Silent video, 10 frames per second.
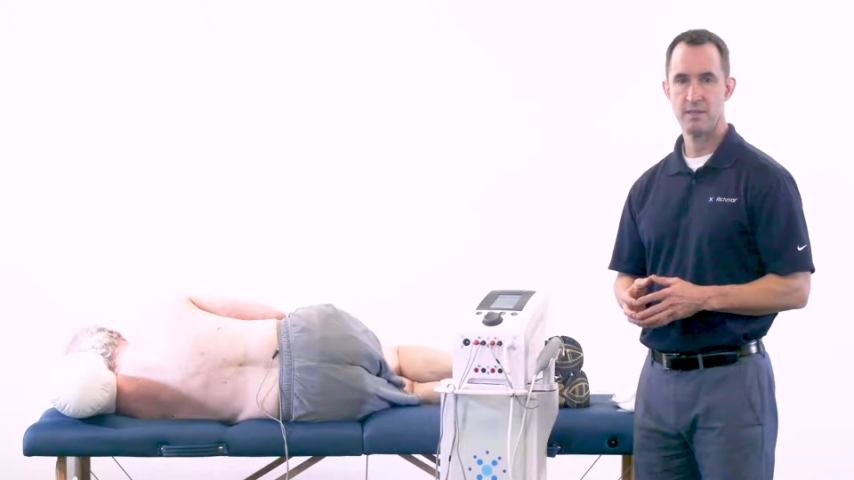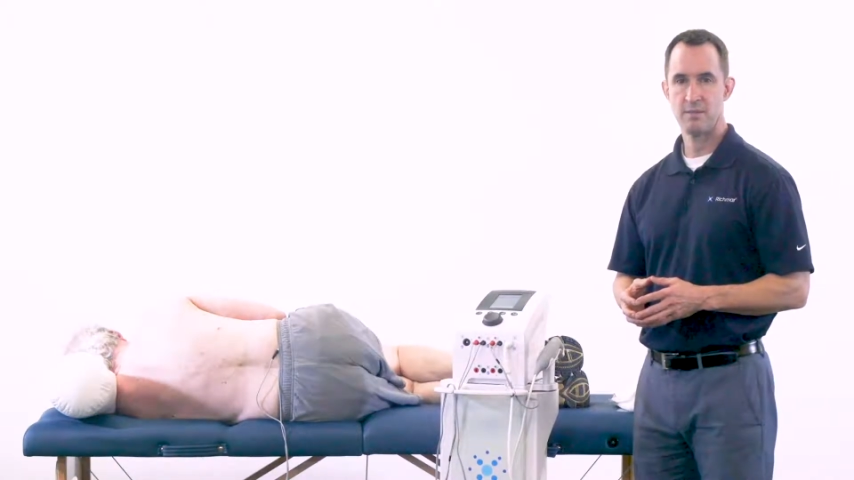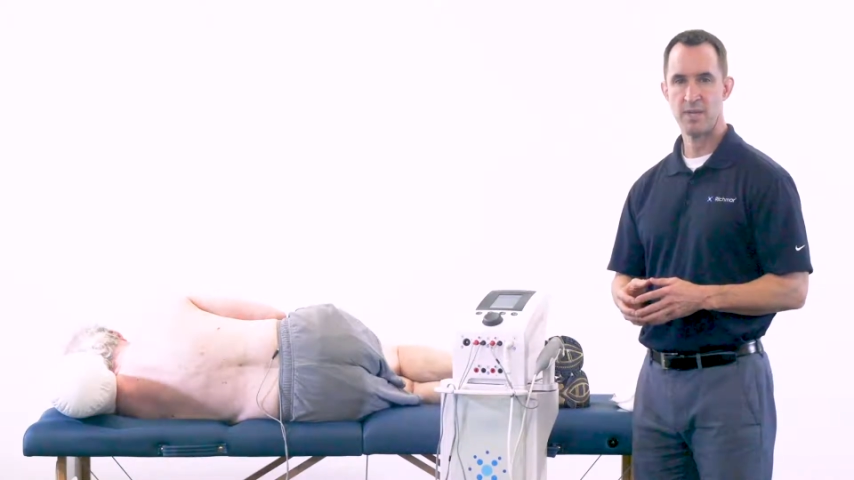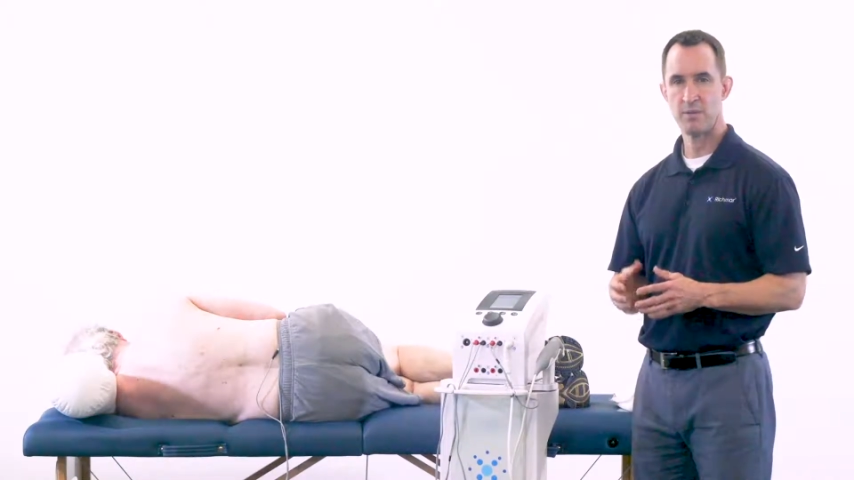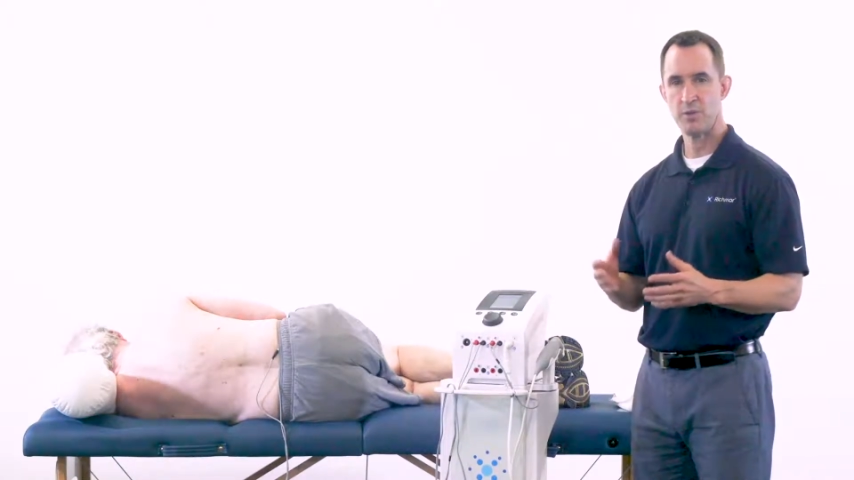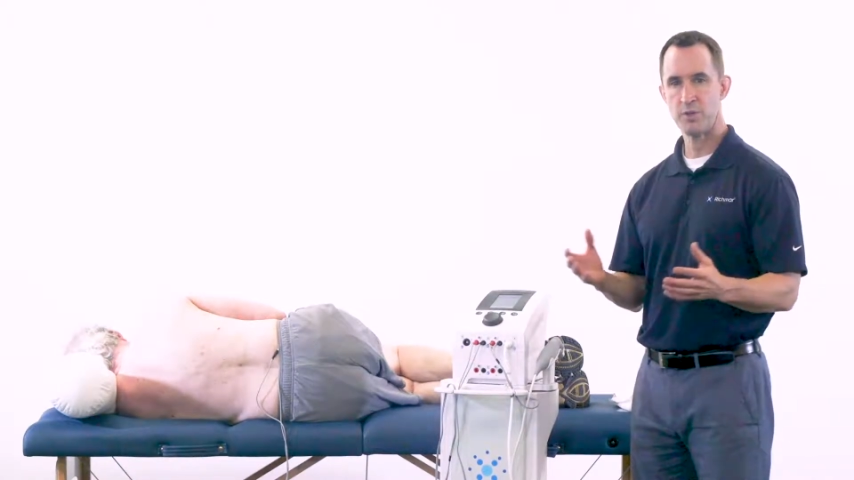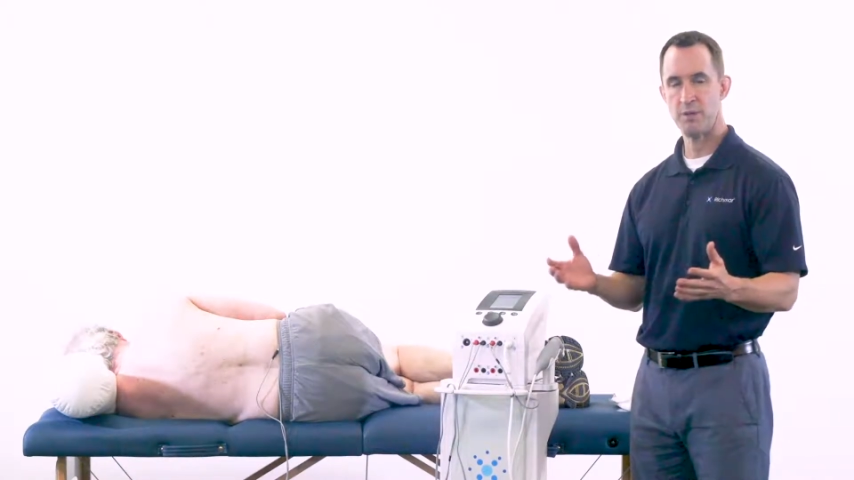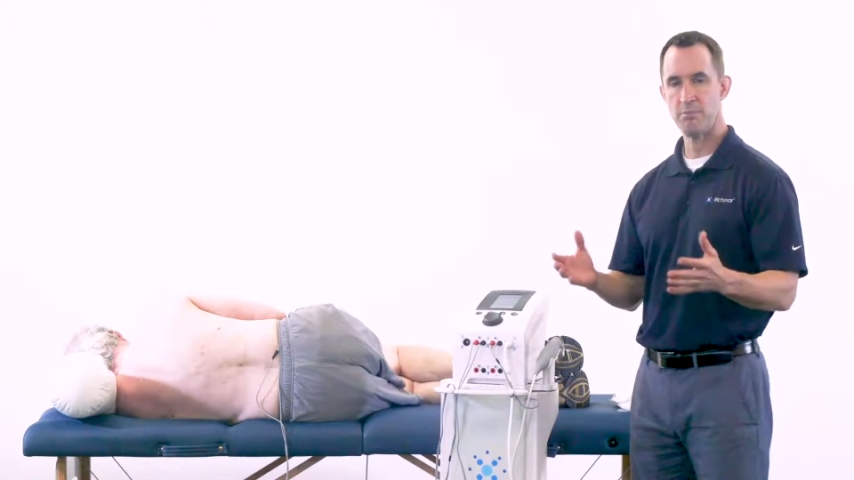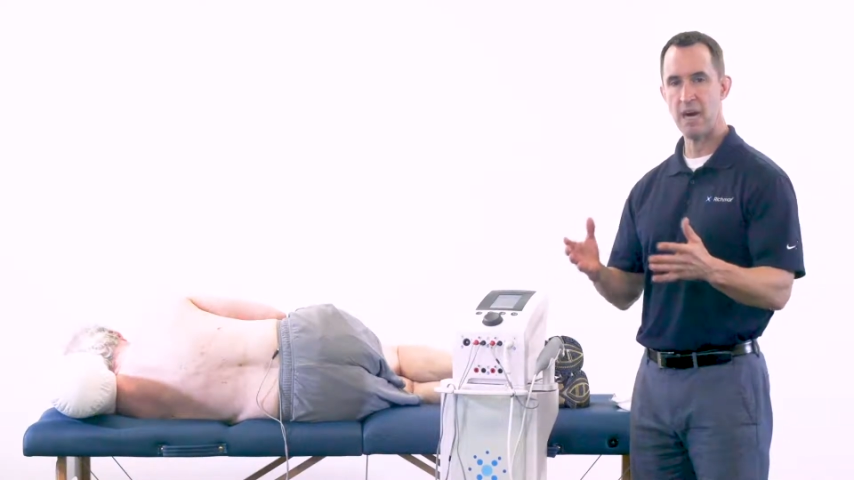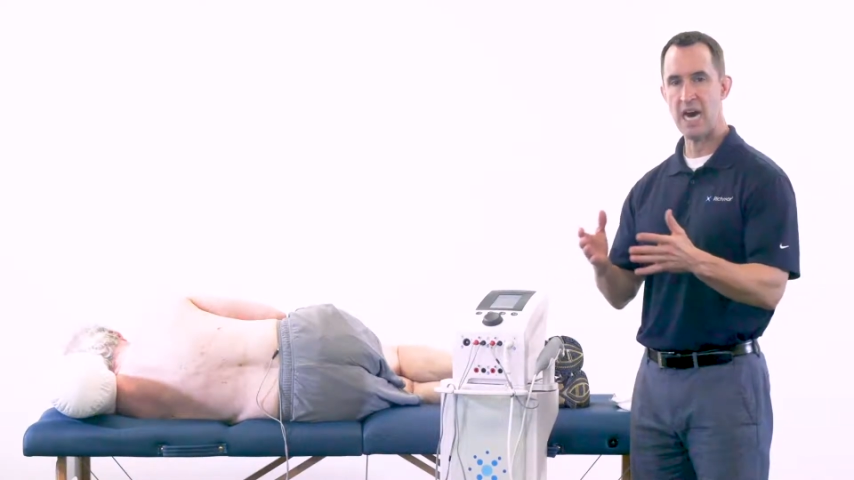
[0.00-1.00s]
to be able to
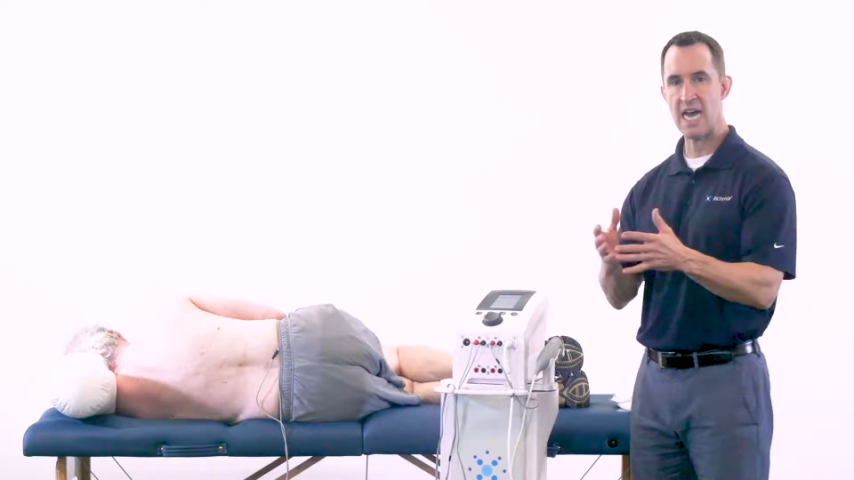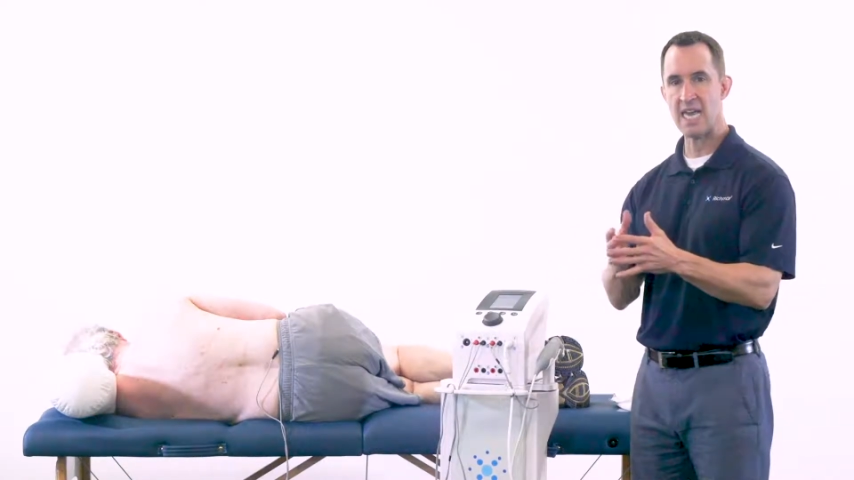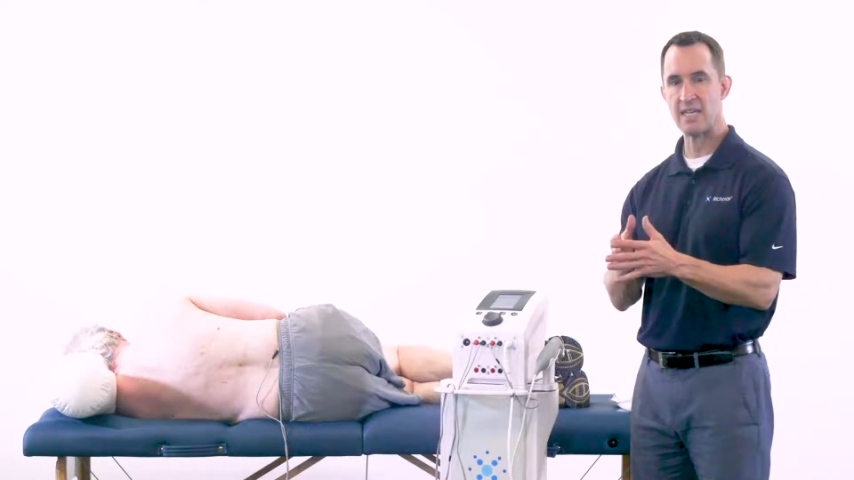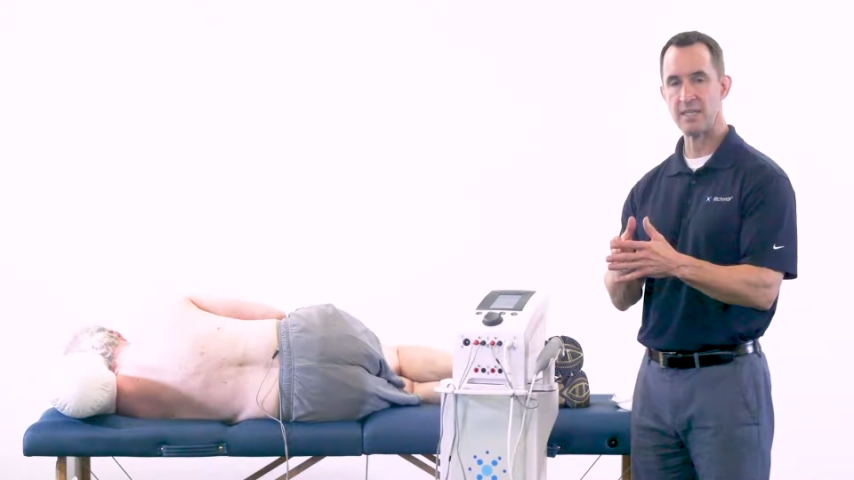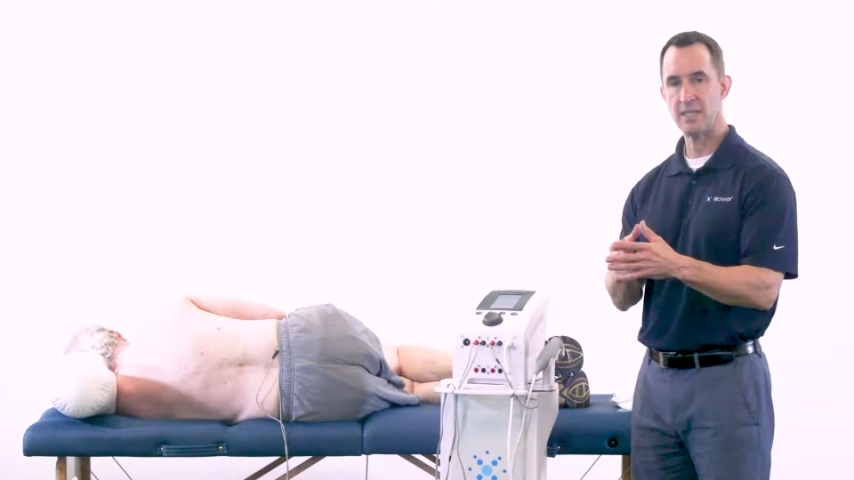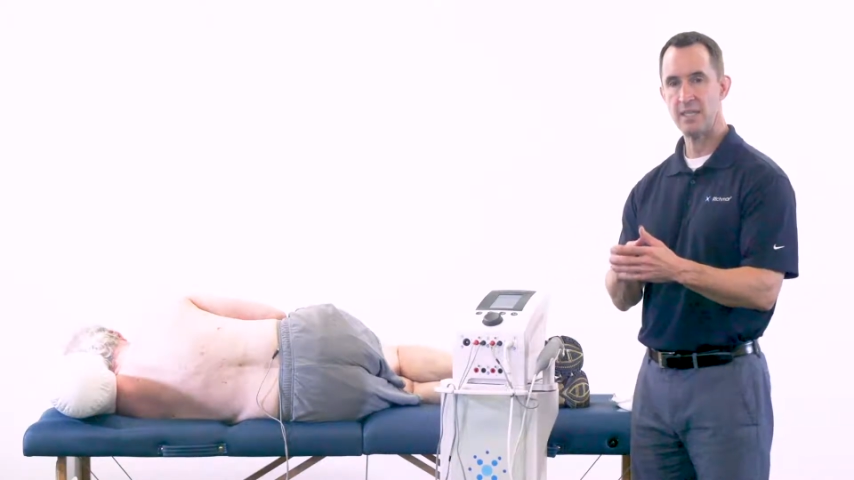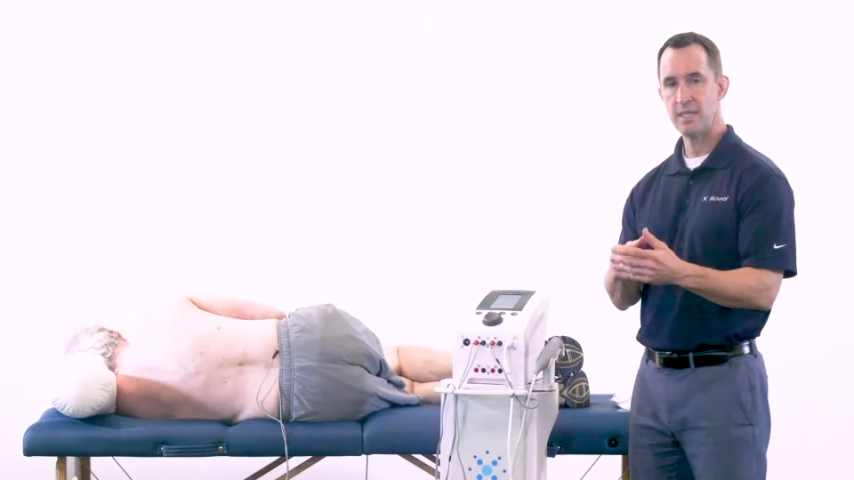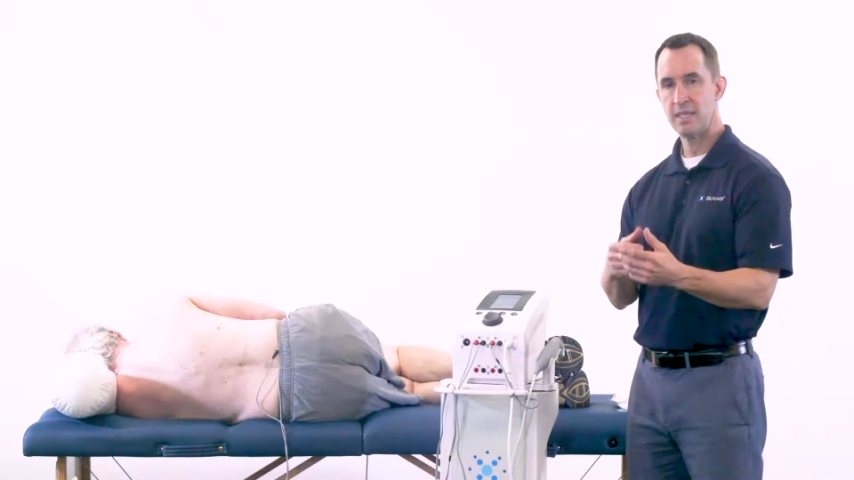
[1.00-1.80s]
combine